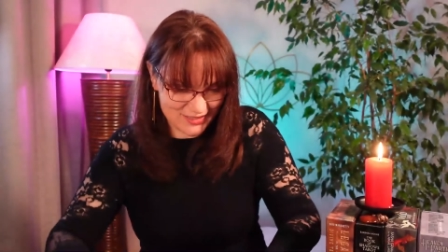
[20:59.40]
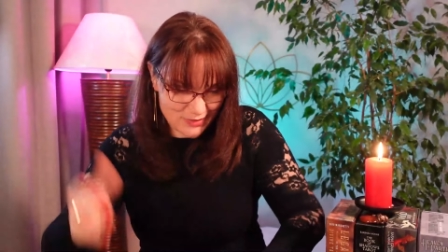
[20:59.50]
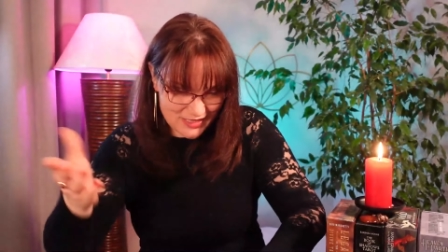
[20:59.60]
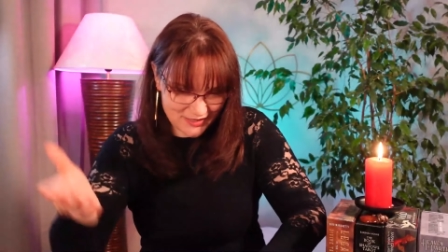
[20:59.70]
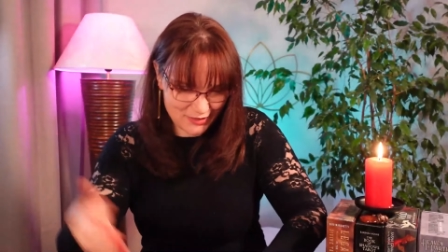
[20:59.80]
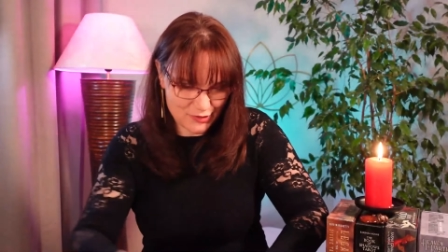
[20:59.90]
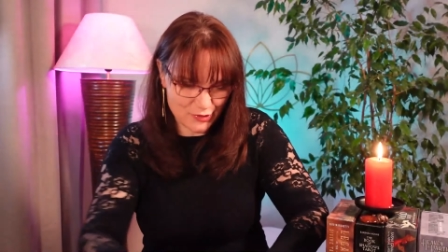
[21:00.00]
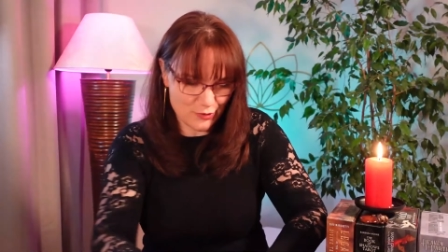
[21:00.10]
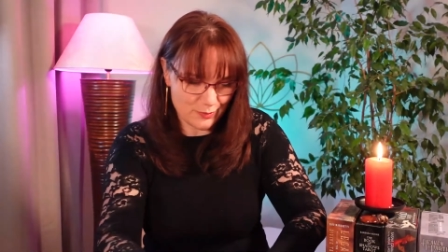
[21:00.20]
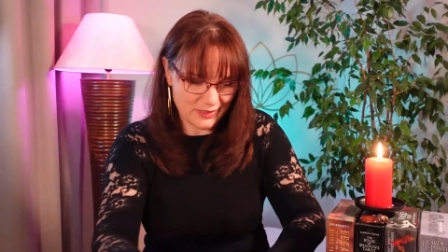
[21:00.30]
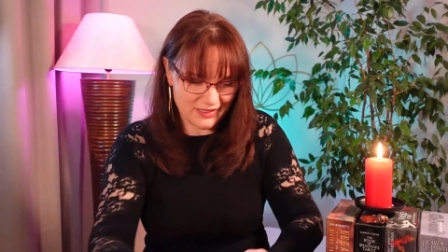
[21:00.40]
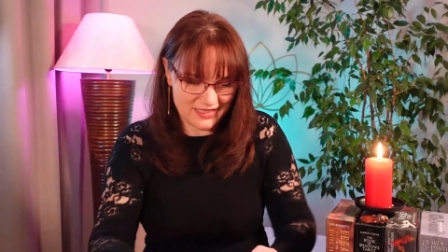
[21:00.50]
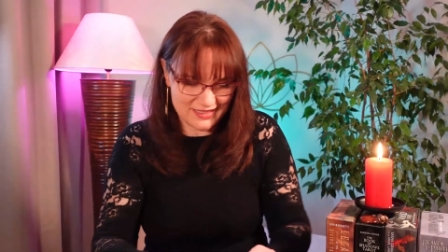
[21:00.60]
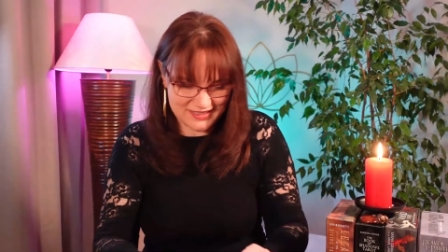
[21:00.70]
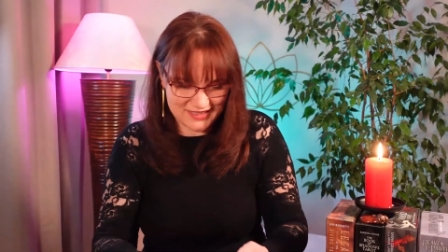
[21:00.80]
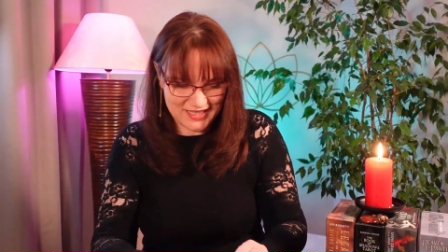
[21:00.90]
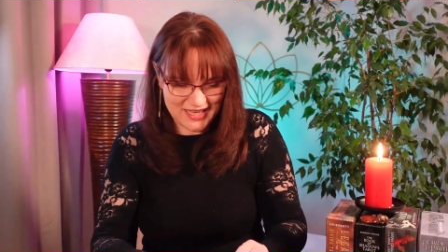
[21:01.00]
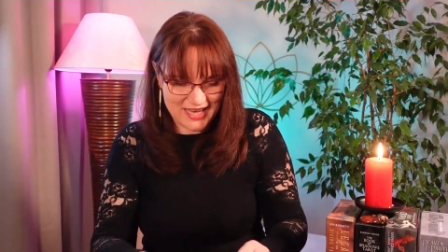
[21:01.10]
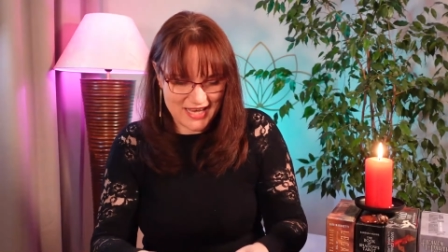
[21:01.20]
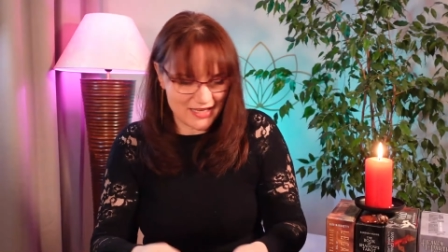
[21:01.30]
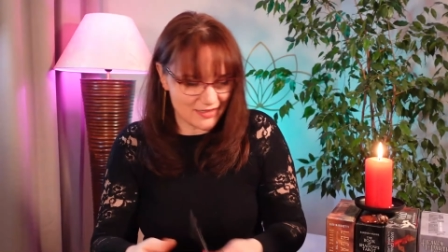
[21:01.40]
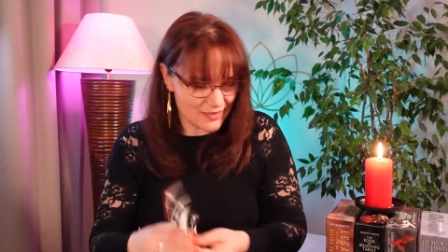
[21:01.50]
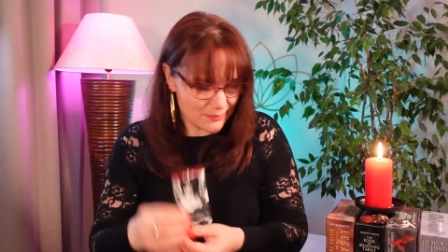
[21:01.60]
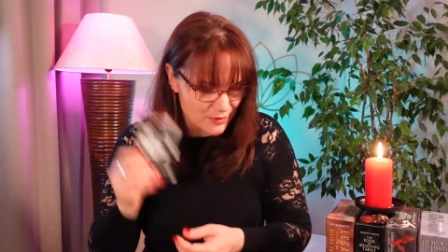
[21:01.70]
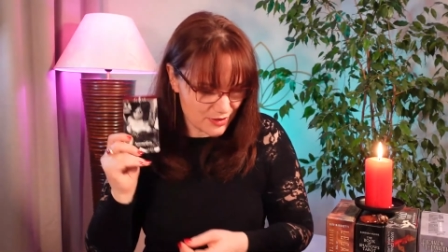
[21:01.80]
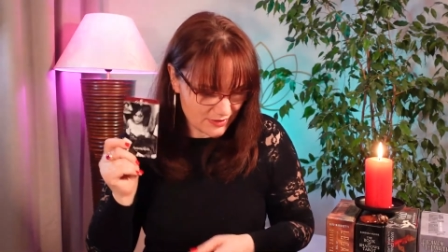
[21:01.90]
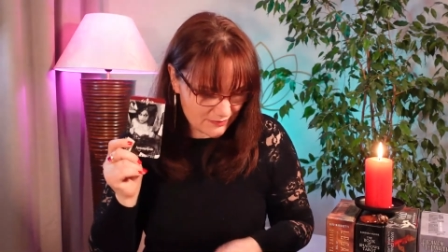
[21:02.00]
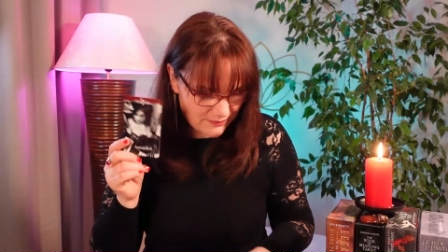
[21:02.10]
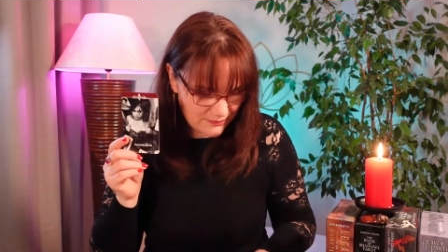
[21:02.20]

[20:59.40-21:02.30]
why they're snooping, yes? And assumption.